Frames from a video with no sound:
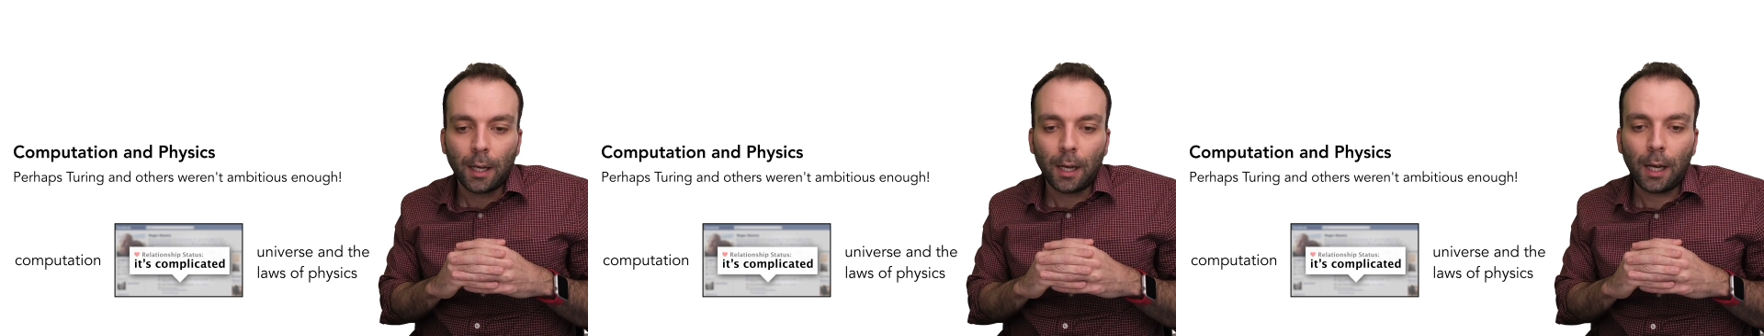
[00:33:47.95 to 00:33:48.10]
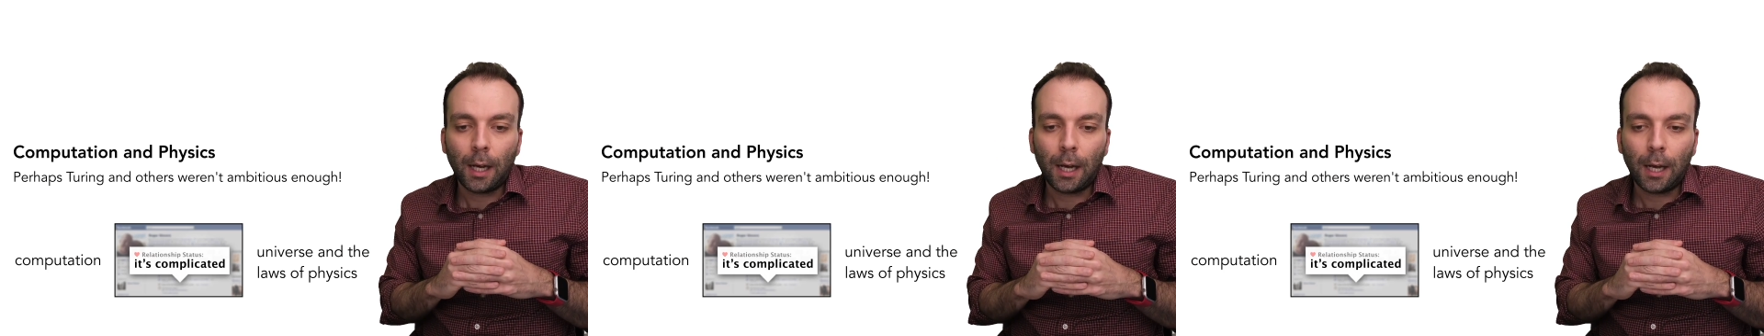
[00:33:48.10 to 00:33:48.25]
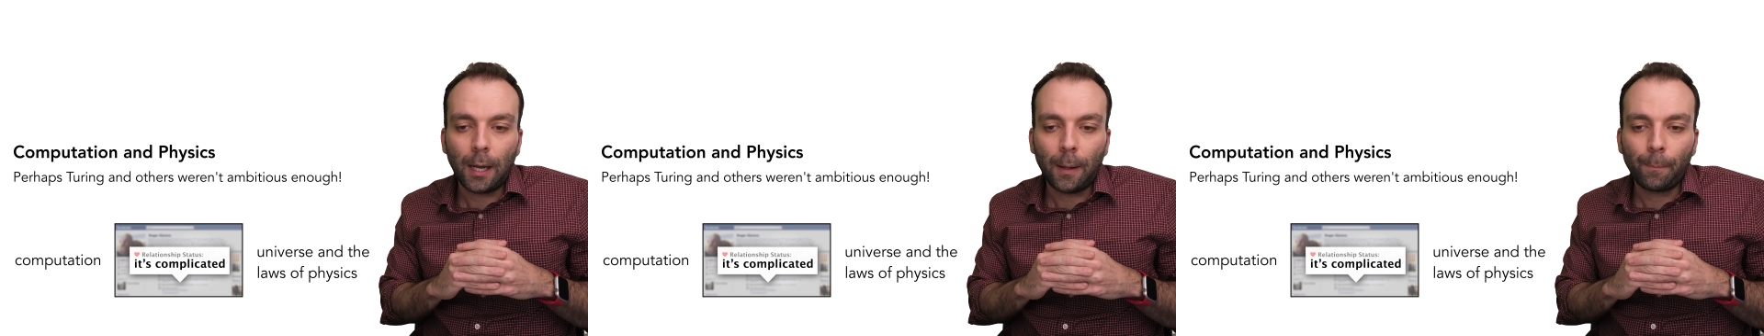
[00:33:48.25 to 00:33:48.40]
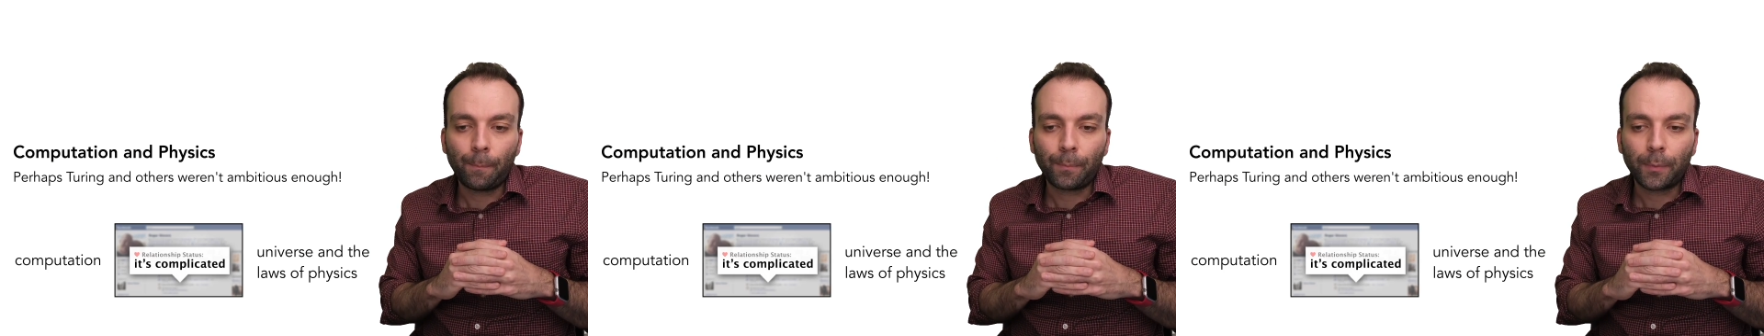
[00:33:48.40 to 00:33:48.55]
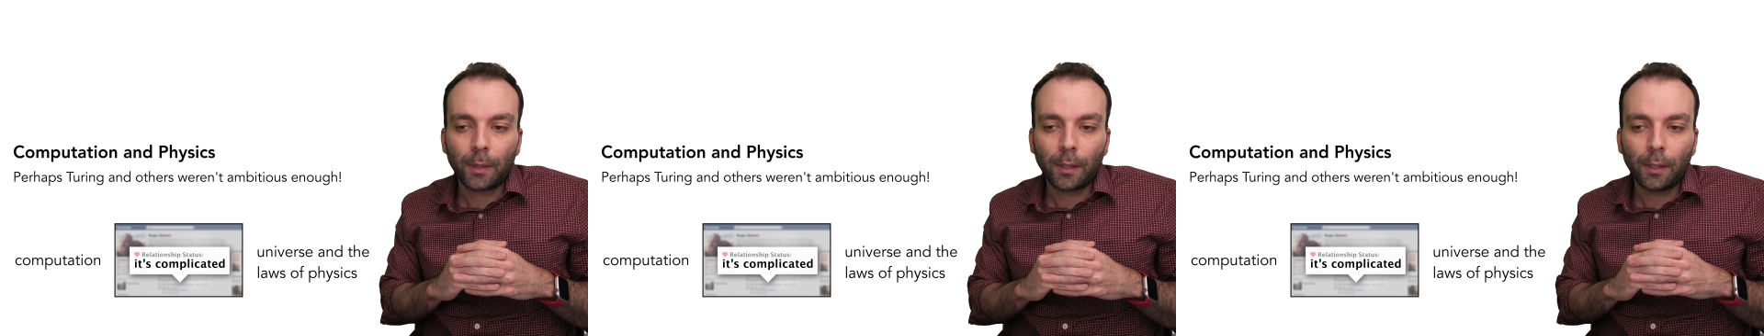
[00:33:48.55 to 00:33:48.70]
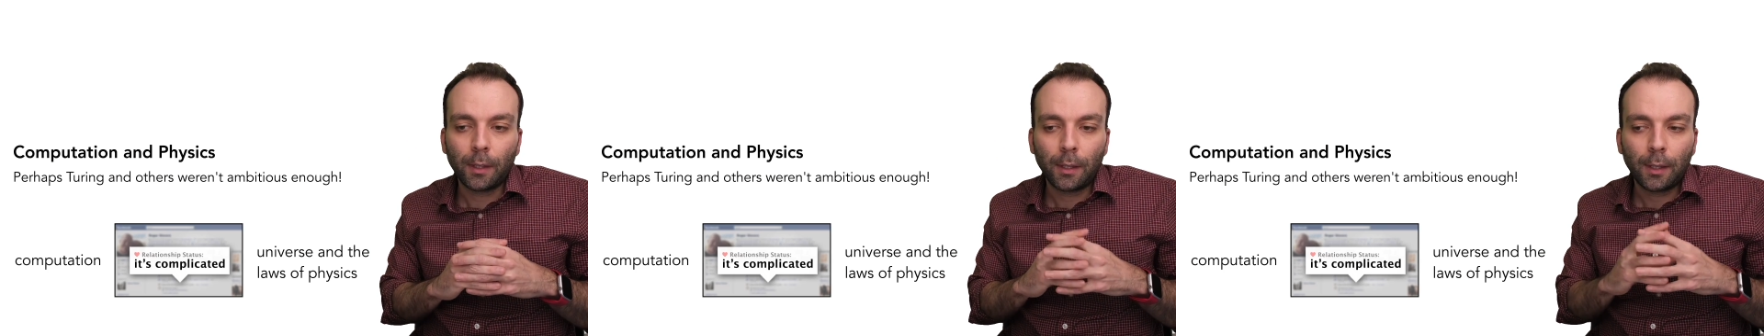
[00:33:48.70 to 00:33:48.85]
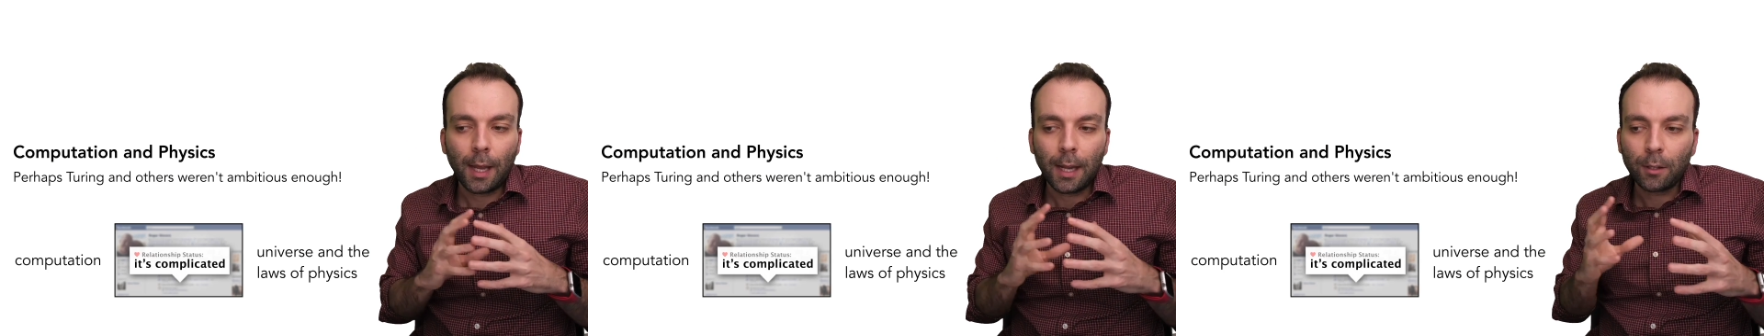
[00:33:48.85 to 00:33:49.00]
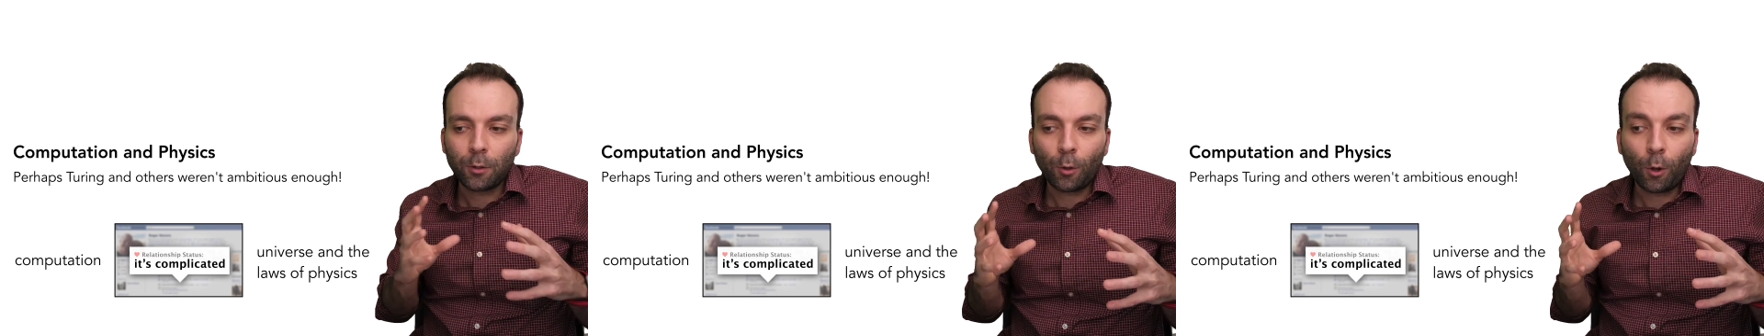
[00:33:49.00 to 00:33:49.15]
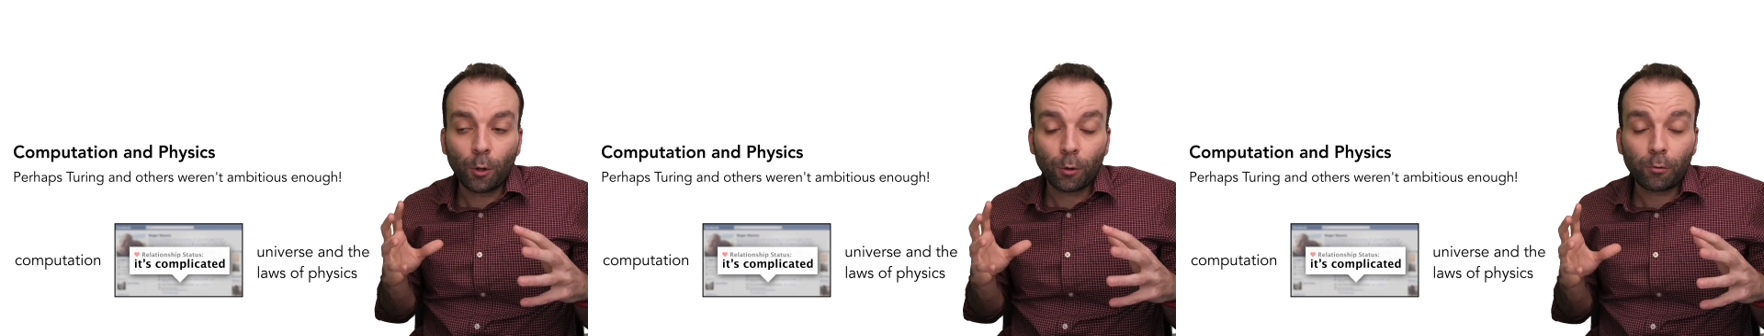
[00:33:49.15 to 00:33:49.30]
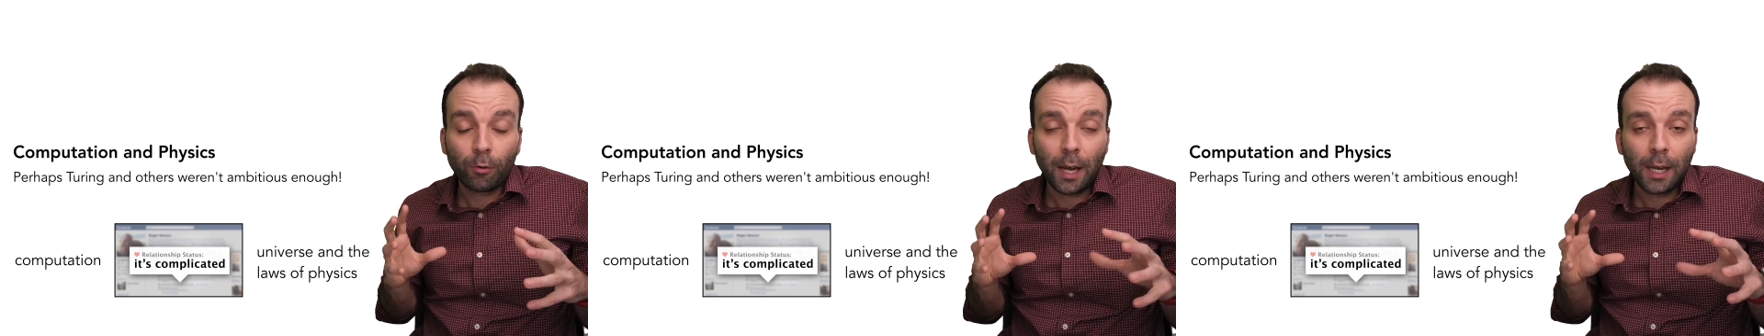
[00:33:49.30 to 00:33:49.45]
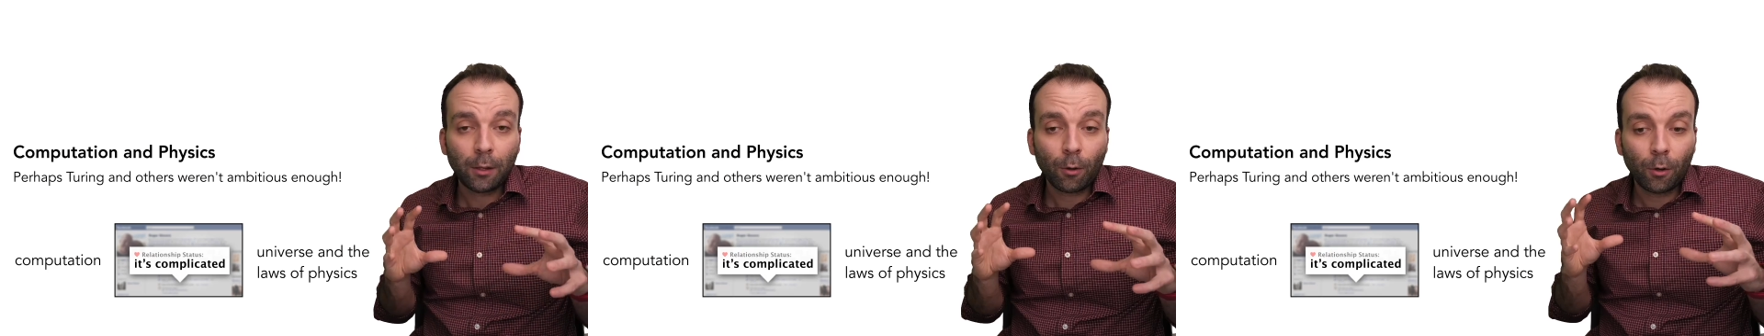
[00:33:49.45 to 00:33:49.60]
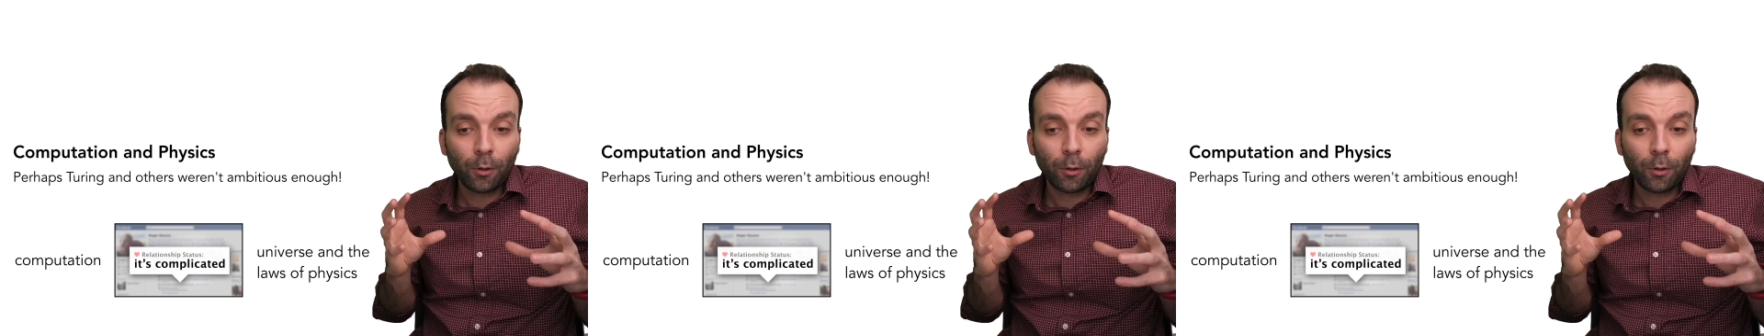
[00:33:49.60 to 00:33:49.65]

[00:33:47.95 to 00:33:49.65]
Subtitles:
That's all great.